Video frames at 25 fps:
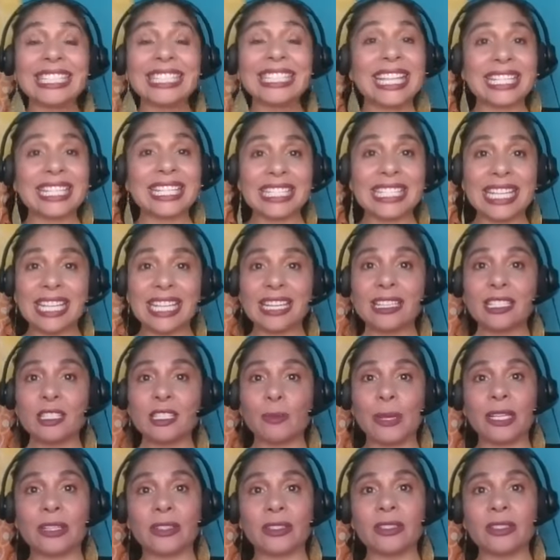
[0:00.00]
Latina
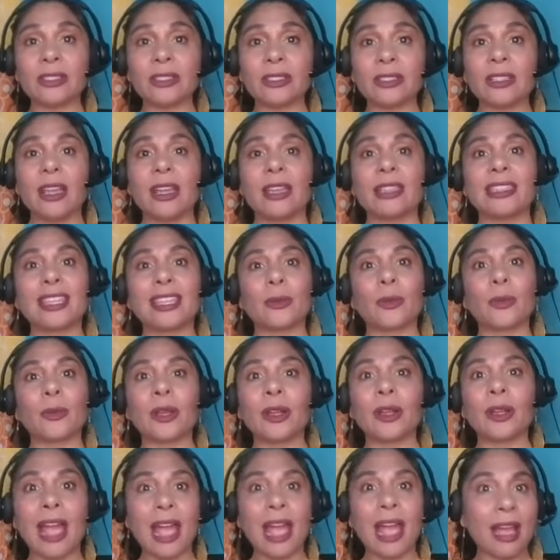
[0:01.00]
speakers that
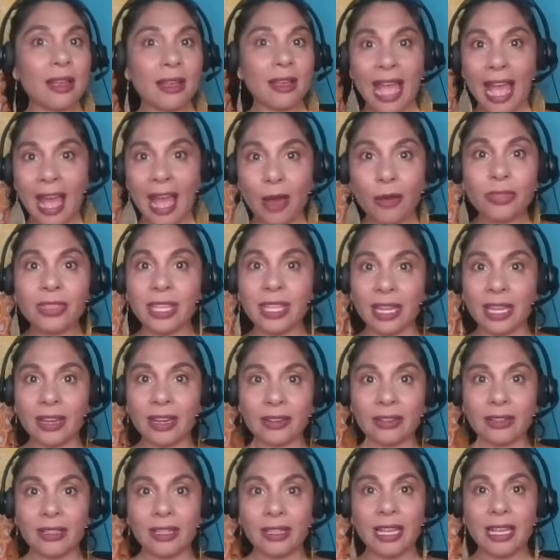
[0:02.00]
were out
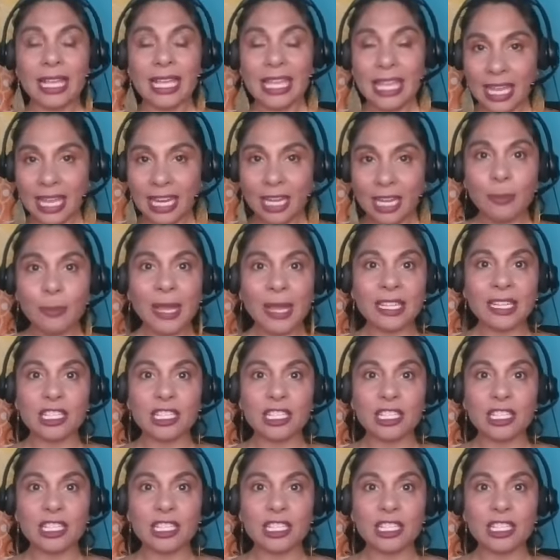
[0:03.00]
there getting paid to